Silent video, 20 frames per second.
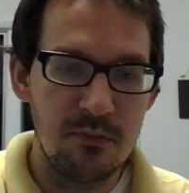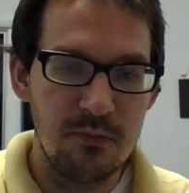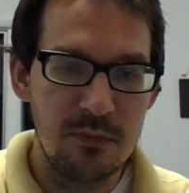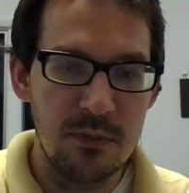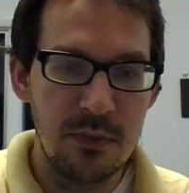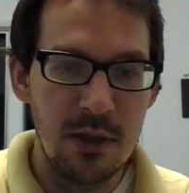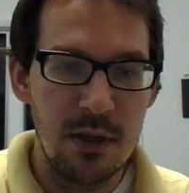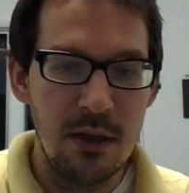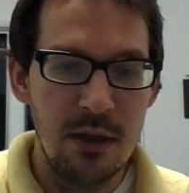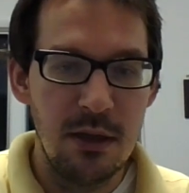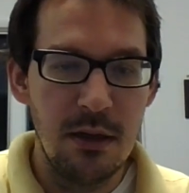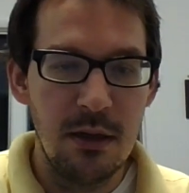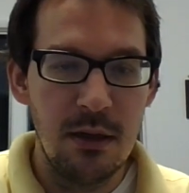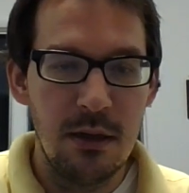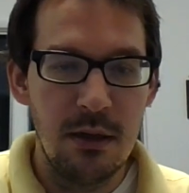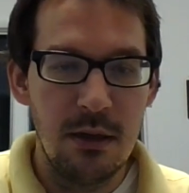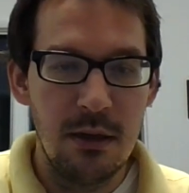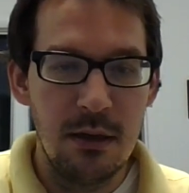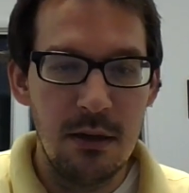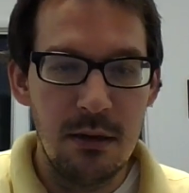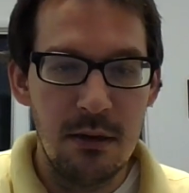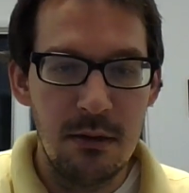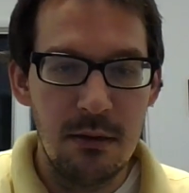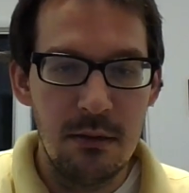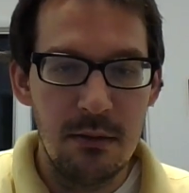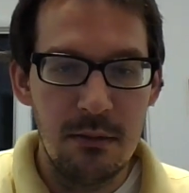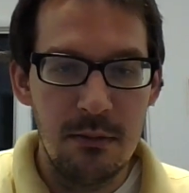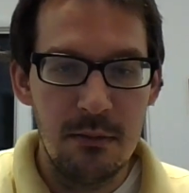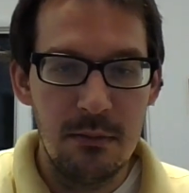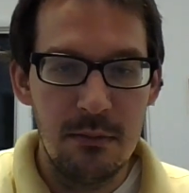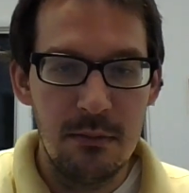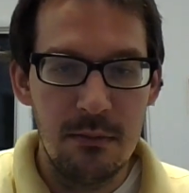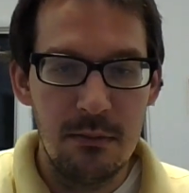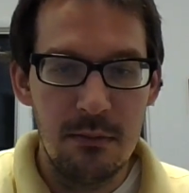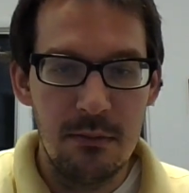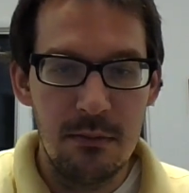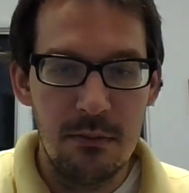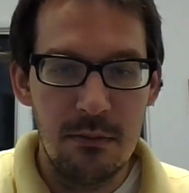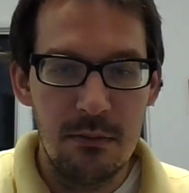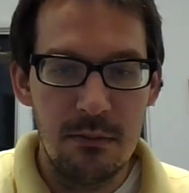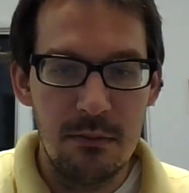Nobody speaks.